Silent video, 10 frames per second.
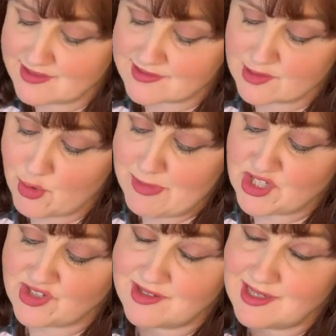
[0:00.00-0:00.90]
so
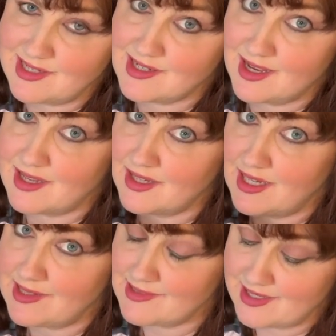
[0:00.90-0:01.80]
much neater and
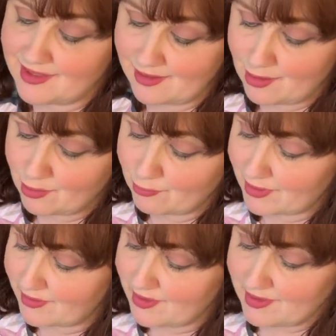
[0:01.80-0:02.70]
easier in the long
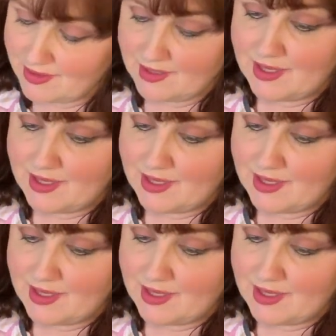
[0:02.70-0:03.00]
run.